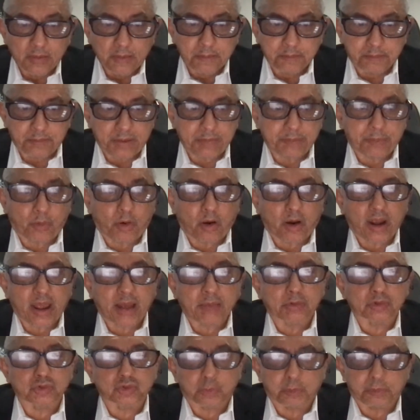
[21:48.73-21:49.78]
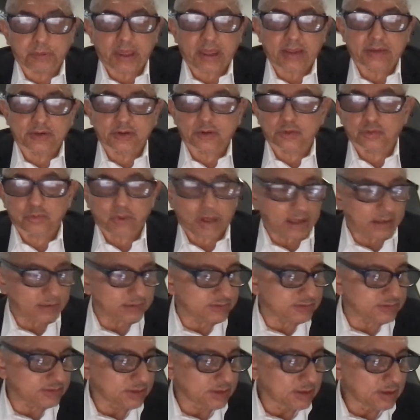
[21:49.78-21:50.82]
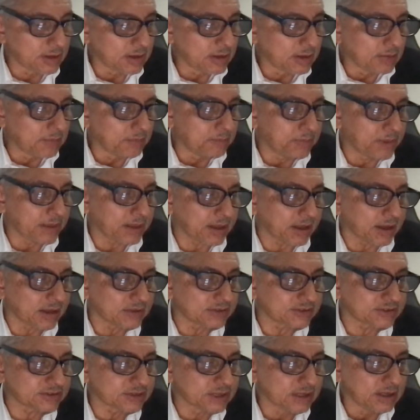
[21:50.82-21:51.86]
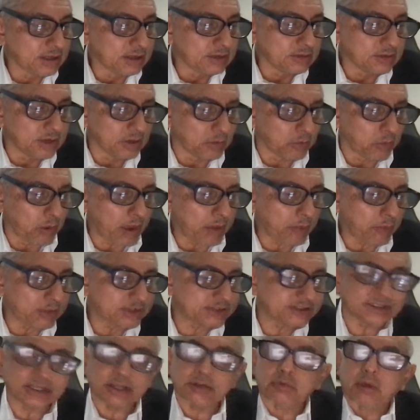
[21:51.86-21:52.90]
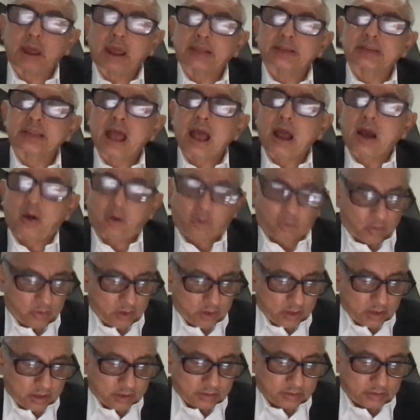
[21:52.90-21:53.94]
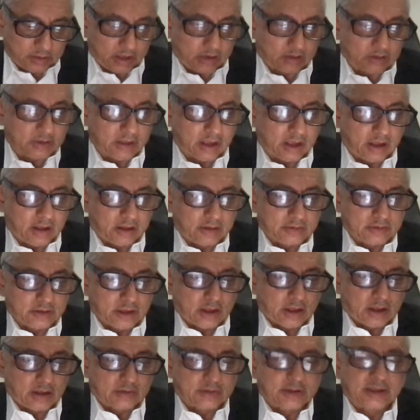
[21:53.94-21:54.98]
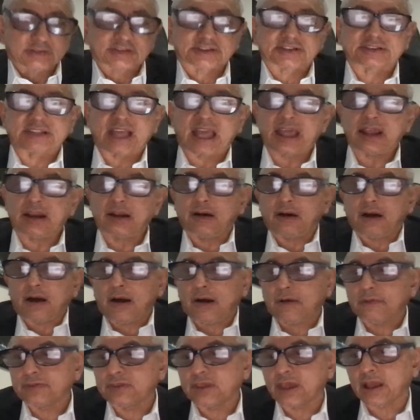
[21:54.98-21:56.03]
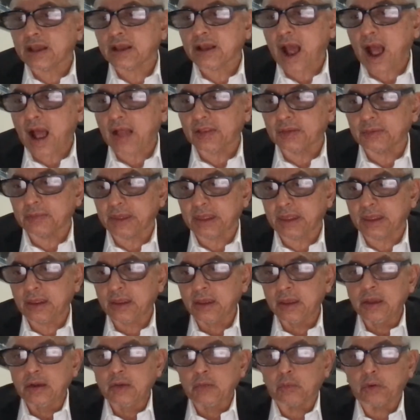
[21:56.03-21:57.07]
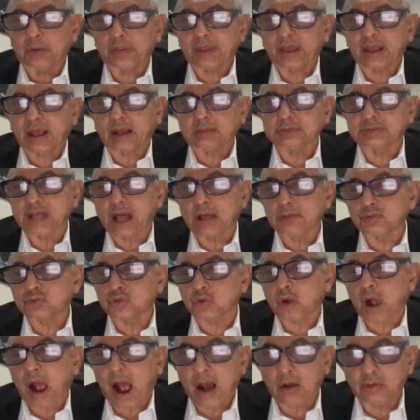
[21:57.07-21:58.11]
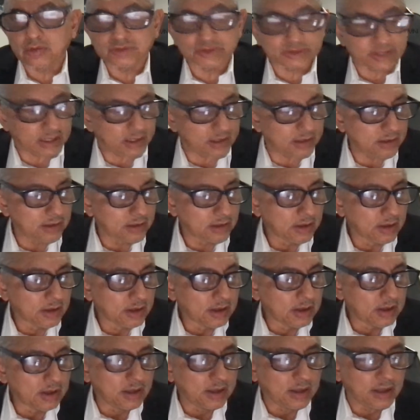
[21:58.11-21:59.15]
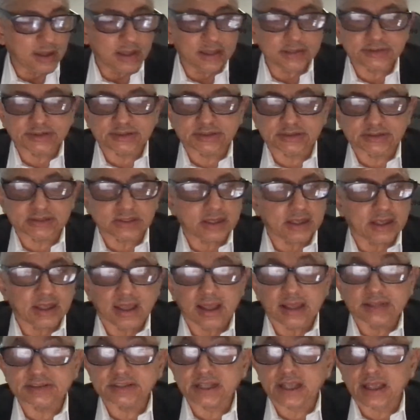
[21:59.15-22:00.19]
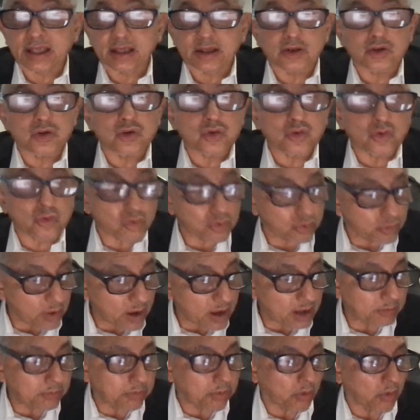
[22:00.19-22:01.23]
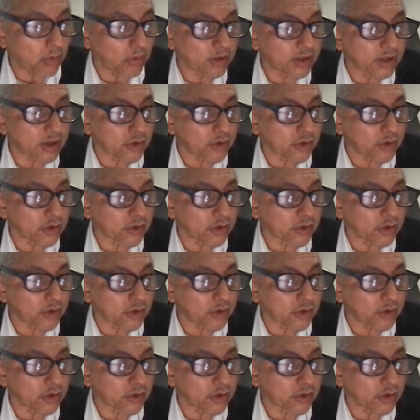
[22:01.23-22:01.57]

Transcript: people are able to pay their rent, because the way we see right now, the state of the economy when it comes down to housing is incredible